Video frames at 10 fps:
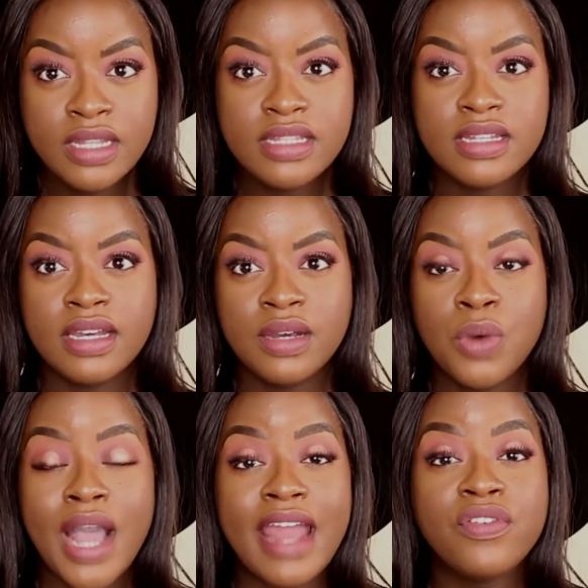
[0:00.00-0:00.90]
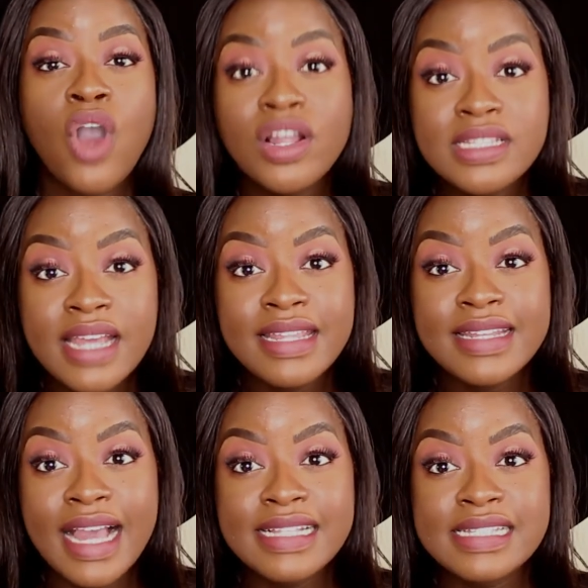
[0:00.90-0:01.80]
to, what kind of content you'd
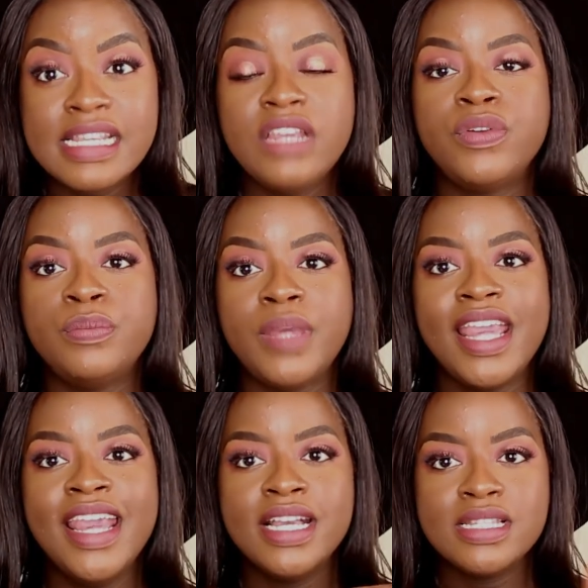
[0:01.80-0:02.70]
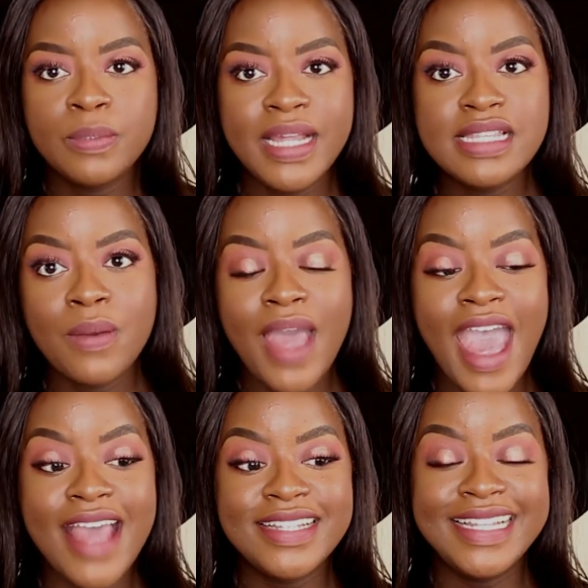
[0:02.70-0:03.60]
like to see from me. So please go
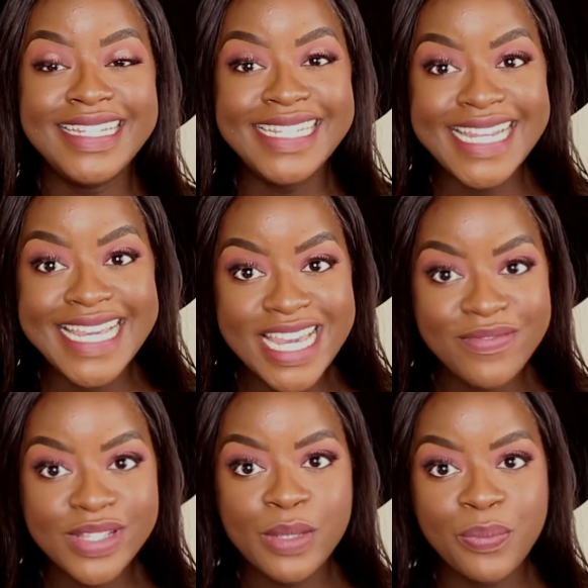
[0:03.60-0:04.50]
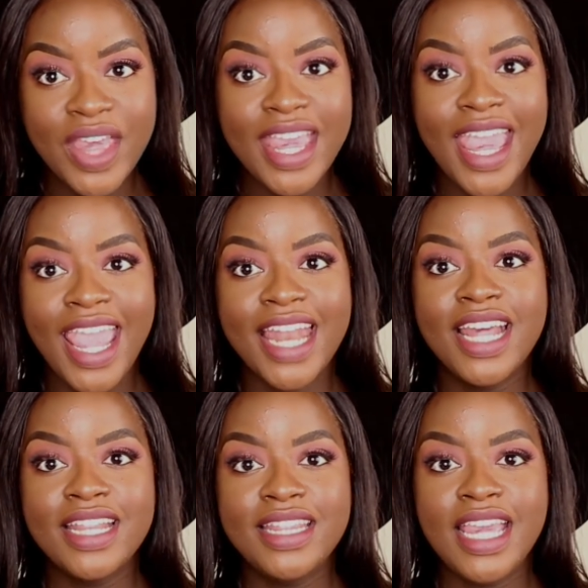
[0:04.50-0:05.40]
ahead, leave something
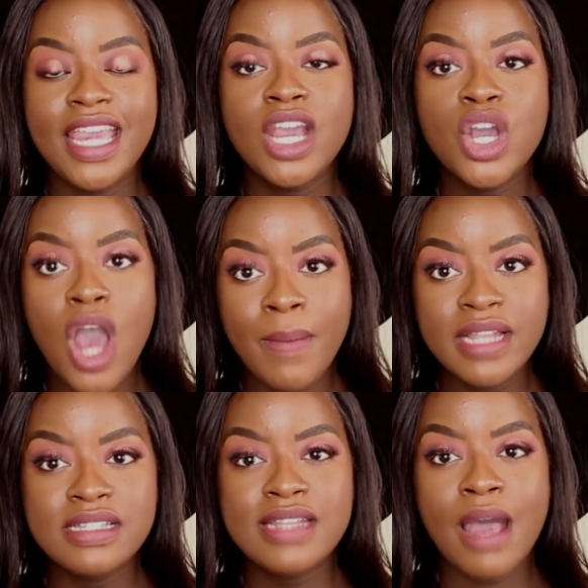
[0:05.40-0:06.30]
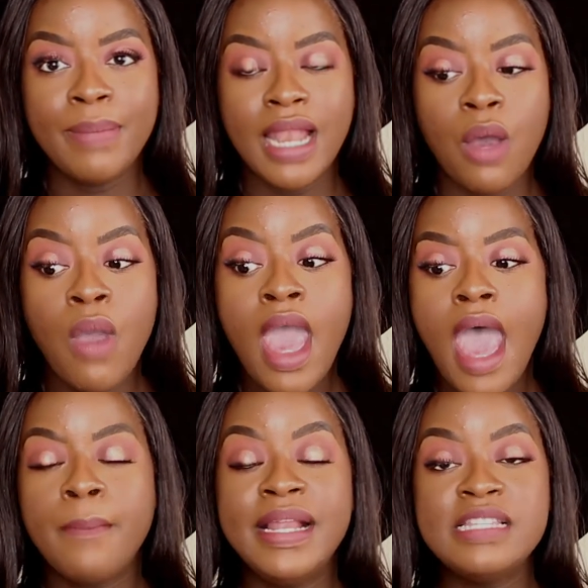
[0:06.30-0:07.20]
in the comments down below,
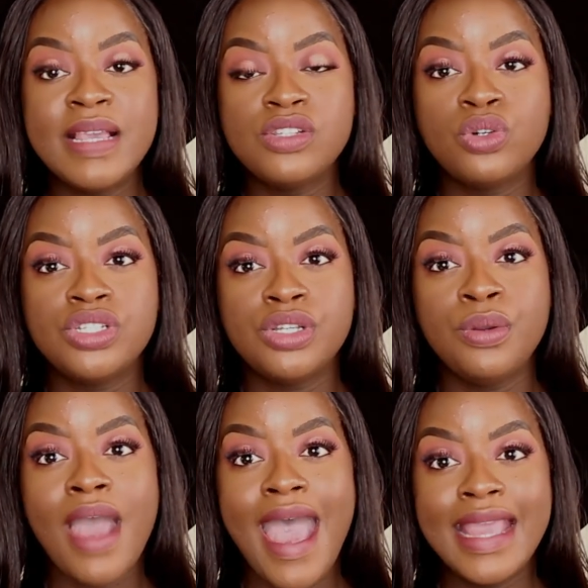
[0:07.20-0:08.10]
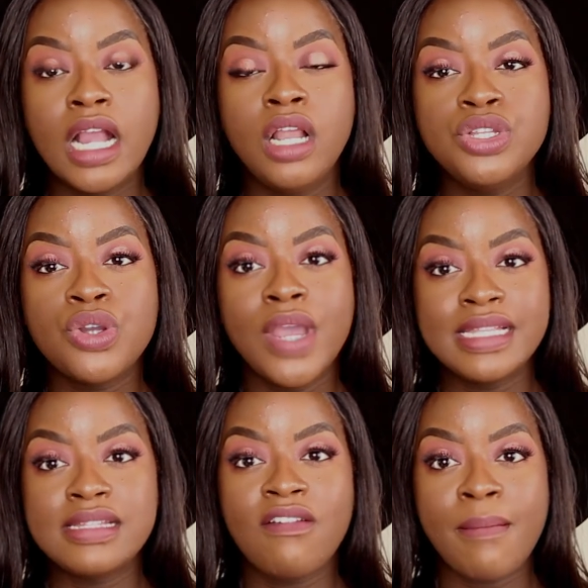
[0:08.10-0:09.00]
and please make sure to include your
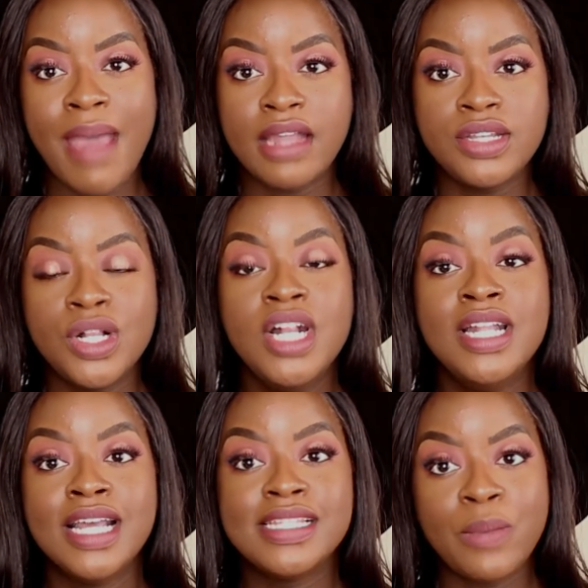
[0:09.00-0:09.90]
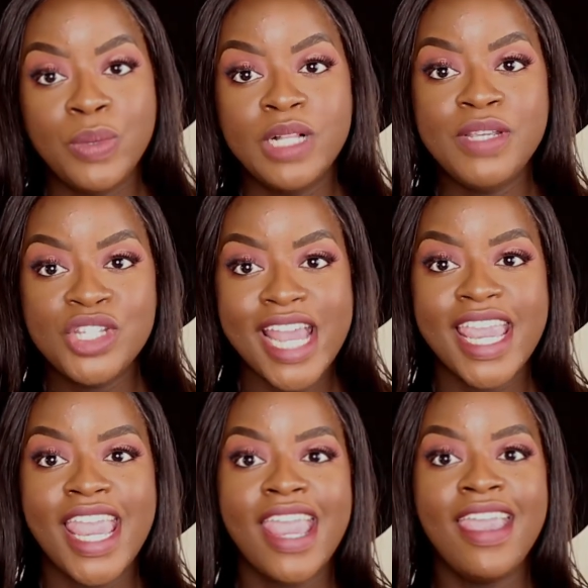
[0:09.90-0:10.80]
Instagram handle, because I will be
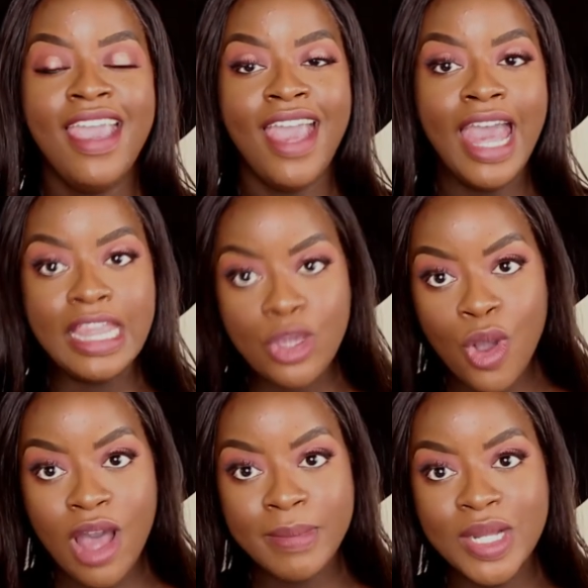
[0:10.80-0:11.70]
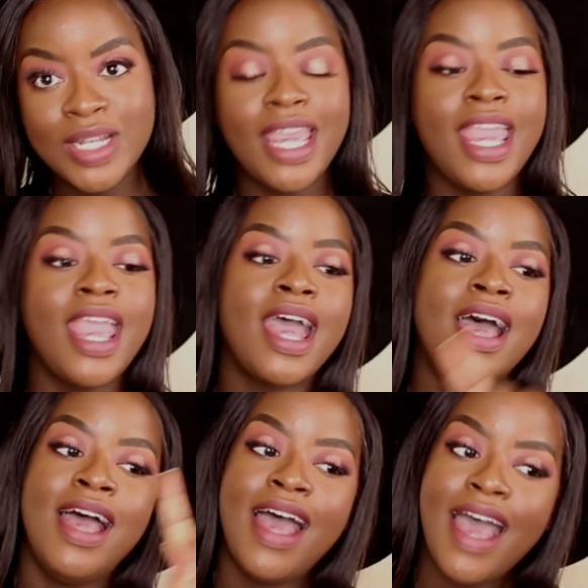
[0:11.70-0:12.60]
checking your comment on
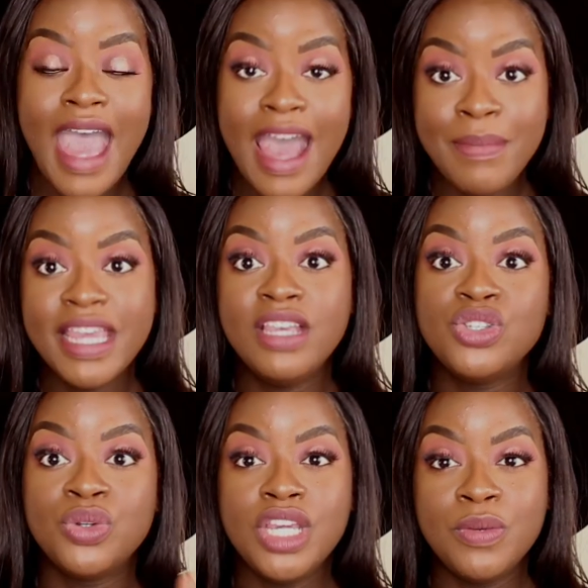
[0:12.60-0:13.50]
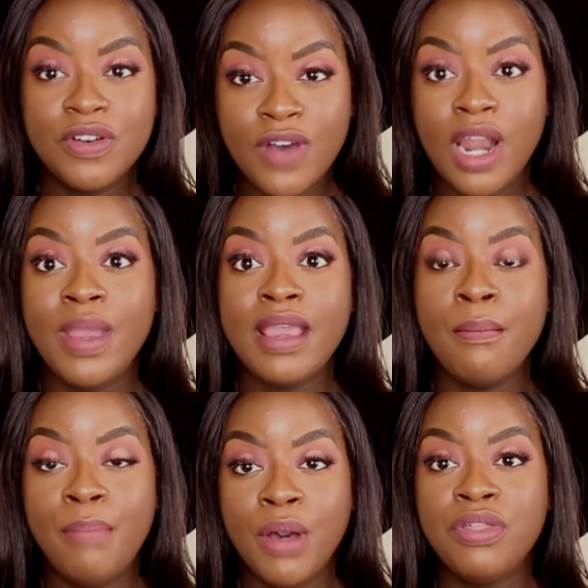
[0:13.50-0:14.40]
here and making sure that you are following
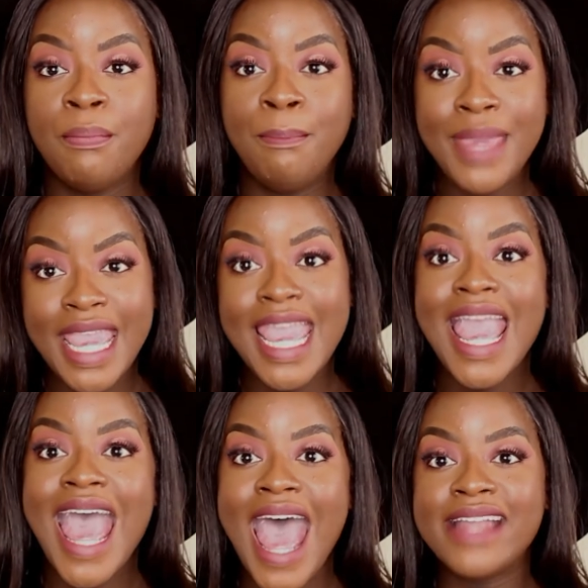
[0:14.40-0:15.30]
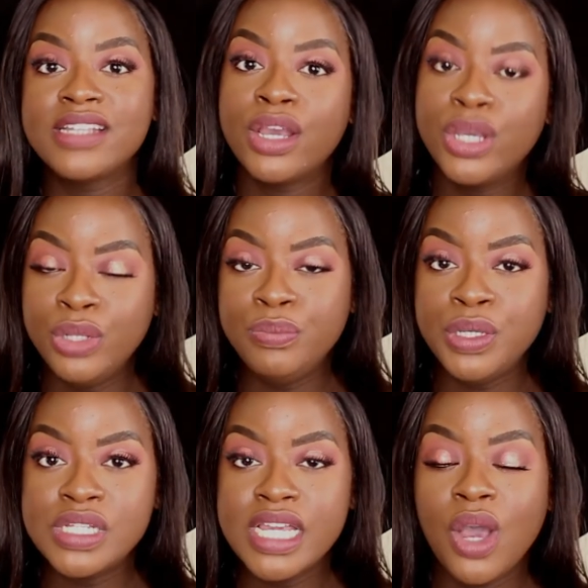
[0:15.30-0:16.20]
both me and Cocoon
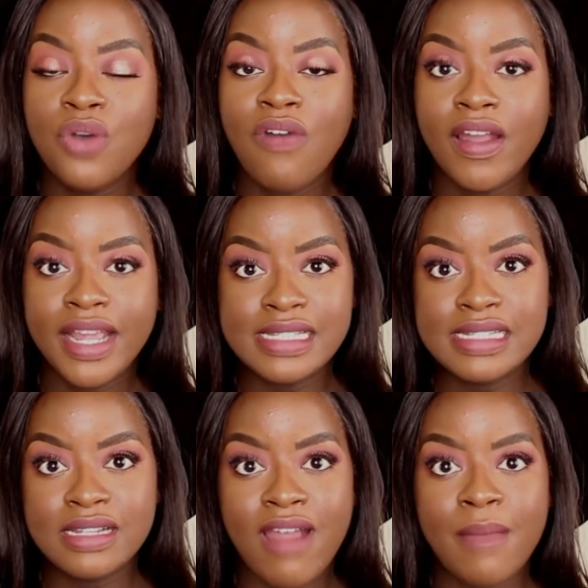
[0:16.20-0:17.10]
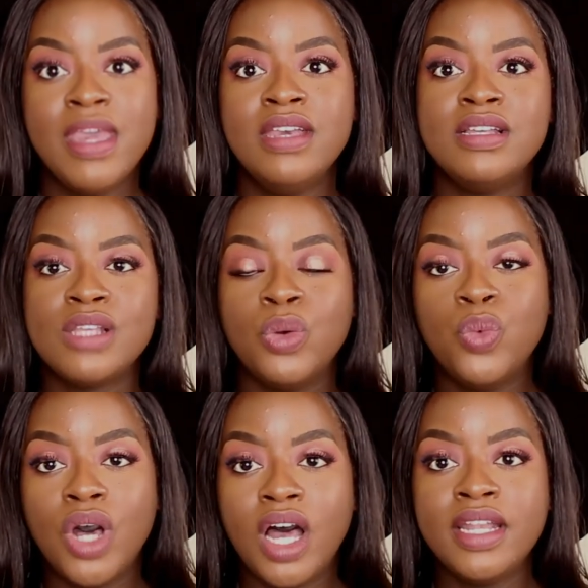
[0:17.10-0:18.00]
Beauty over on Instagram. So
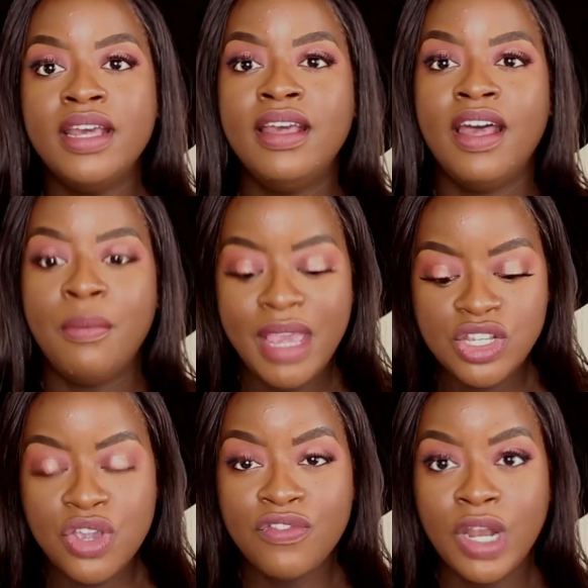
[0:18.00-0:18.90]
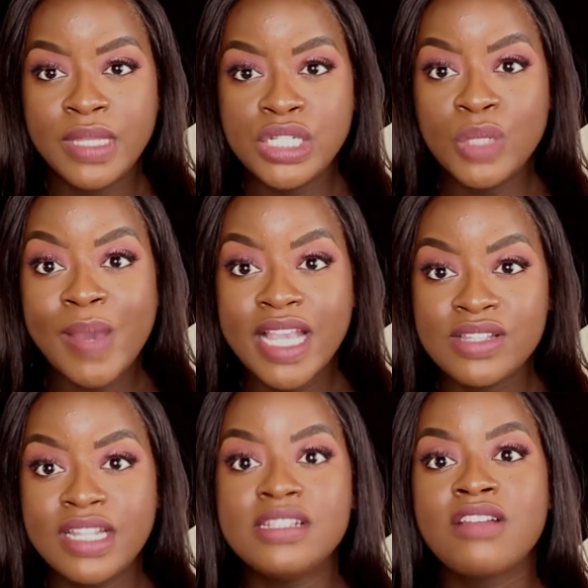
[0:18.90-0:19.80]
one, make sure you're following the two pages
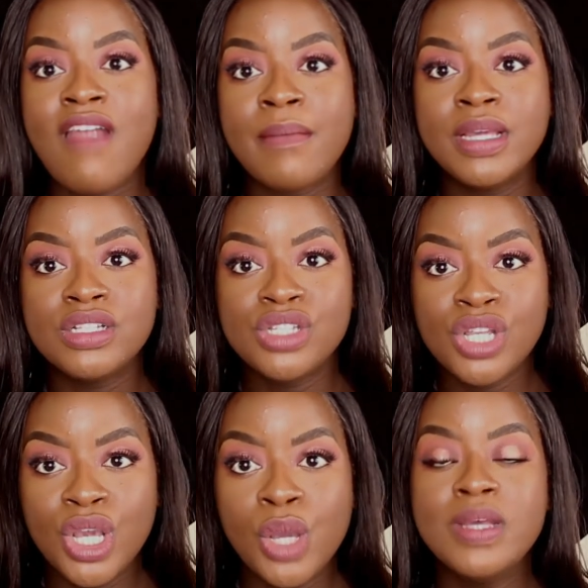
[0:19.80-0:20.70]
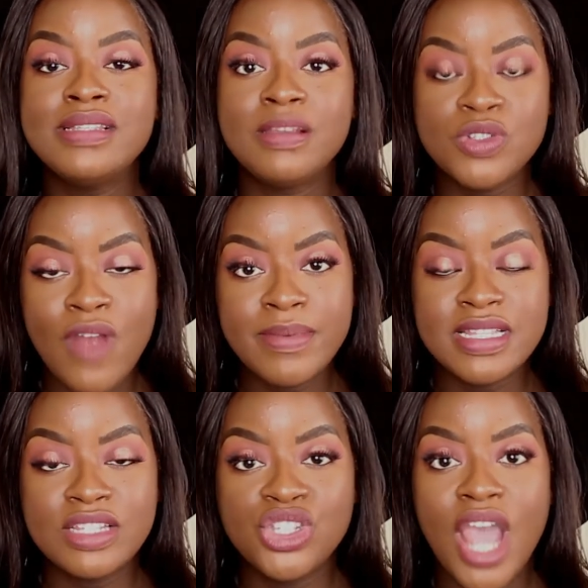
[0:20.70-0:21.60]
on Instagram. Two, subscribe to
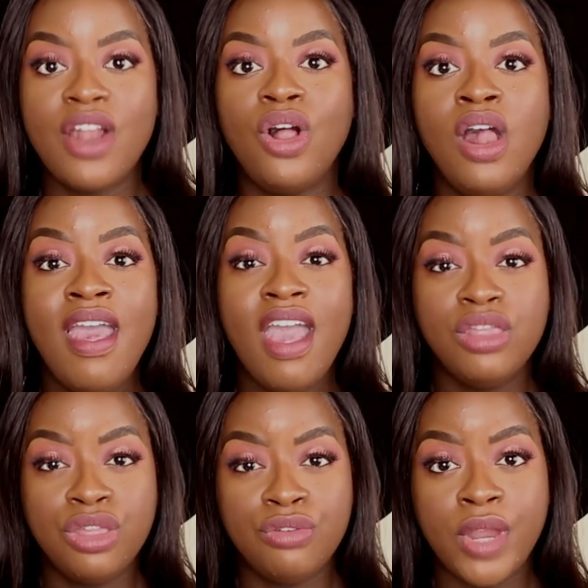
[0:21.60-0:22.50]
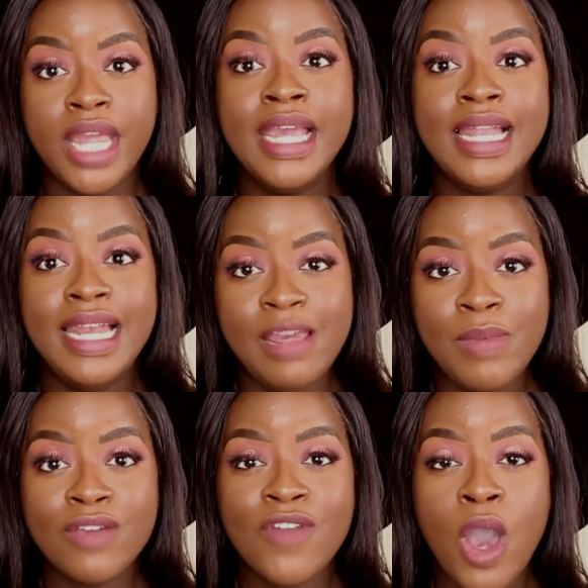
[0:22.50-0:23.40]
this channel. And three, leave
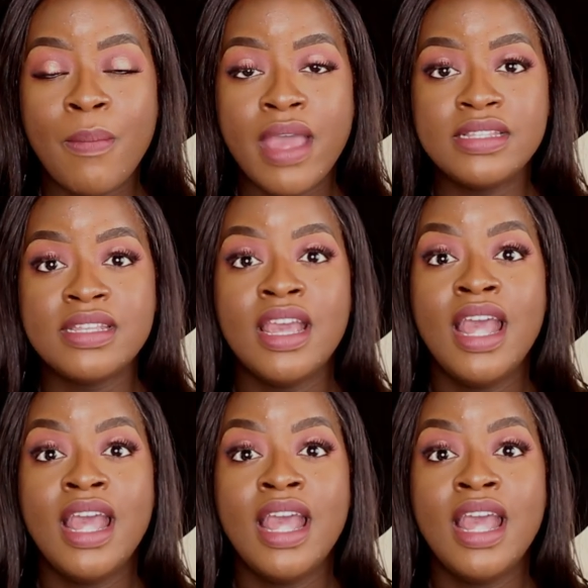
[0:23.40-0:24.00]
me a comment